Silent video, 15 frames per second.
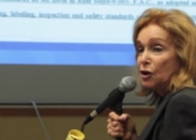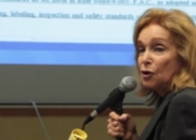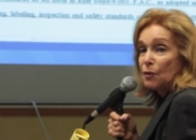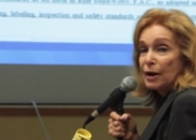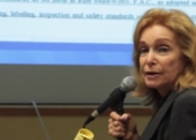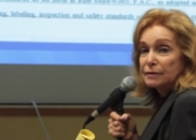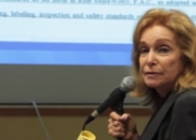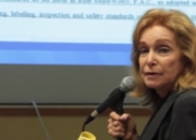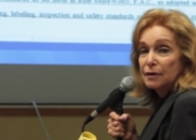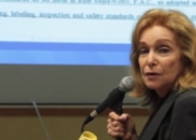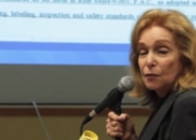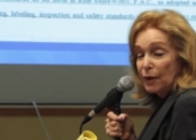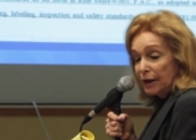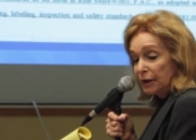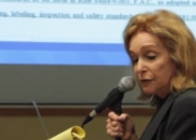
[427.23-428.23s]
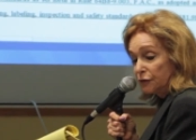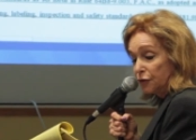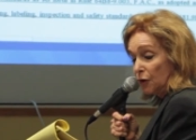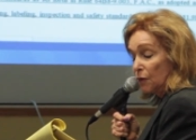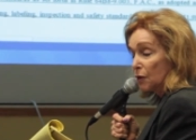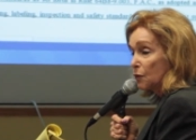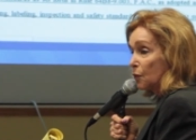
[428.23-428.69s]
do it. We can
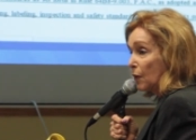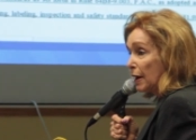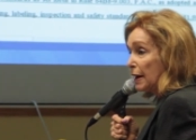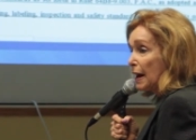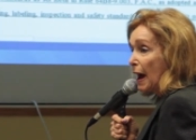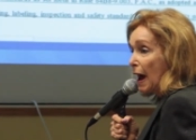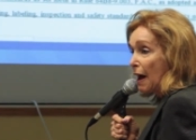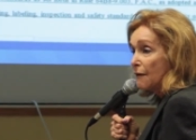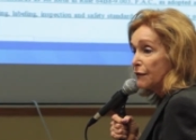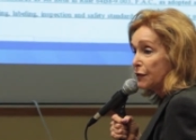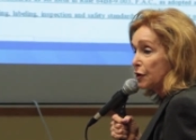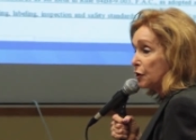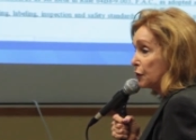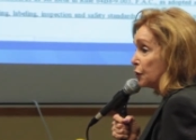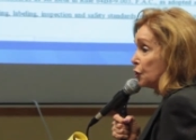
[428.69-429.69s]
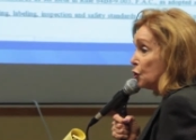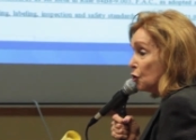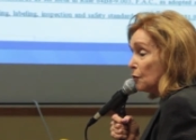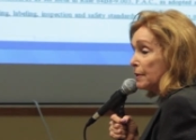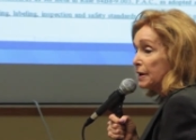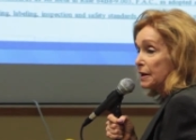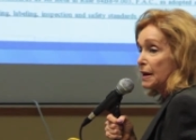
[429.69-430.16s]
do it. We have the
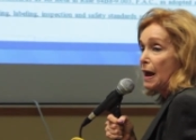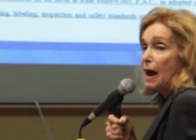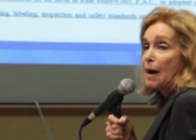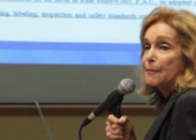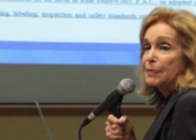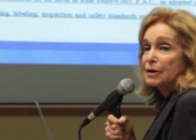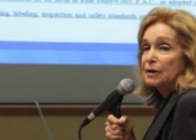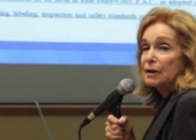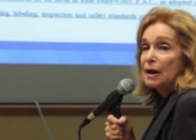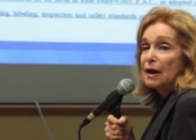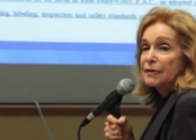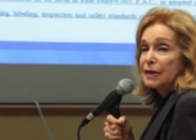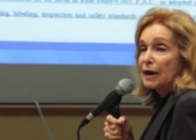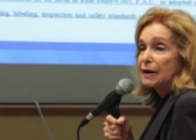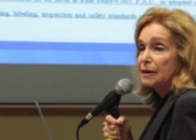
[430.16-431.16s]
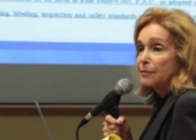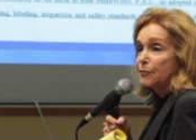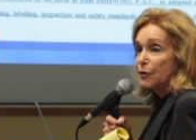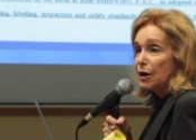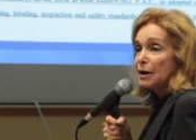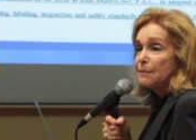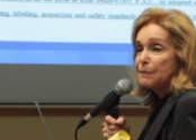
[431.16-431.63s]
human capital that can
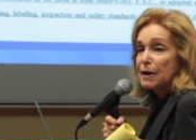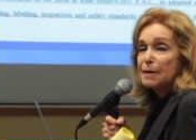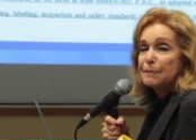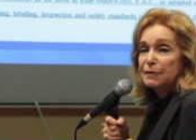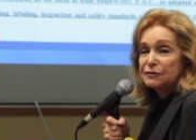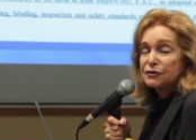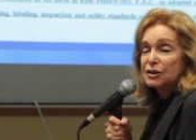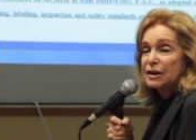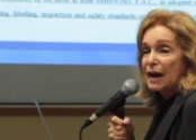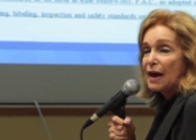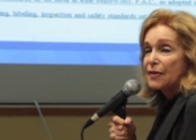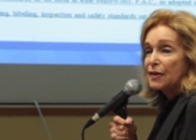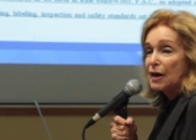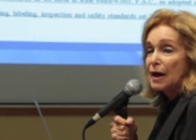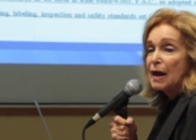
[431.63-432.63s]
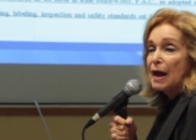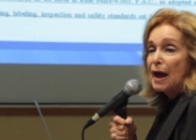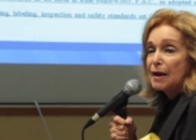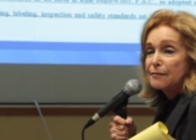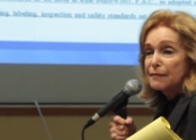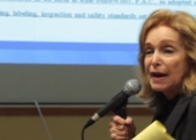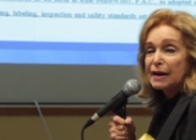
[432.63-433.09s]
bring people together
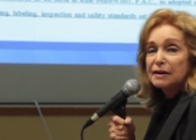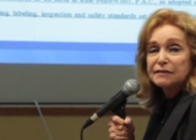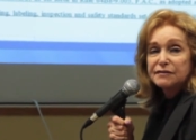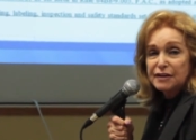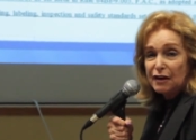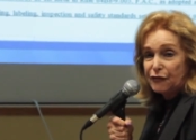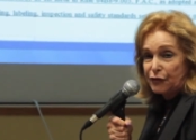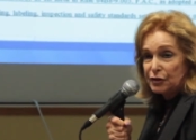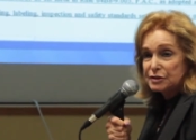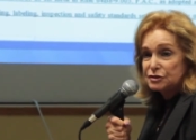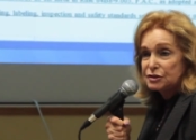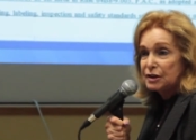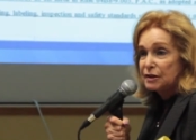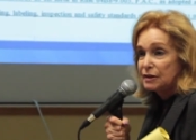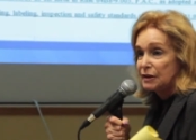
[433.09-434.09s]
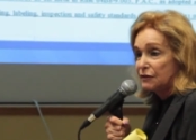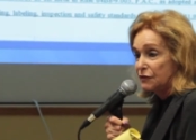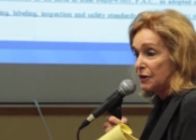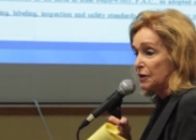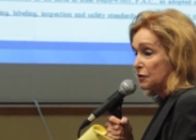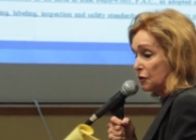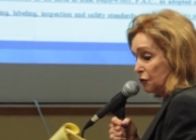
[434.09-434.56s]
and make a difference in this
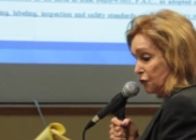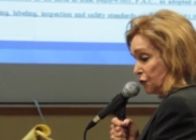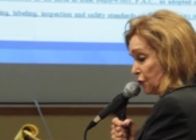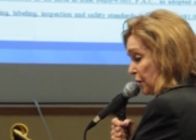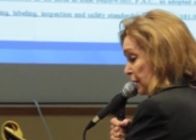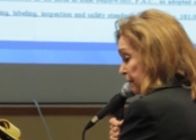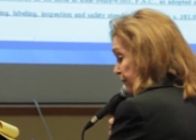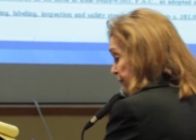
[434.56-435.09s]
industry.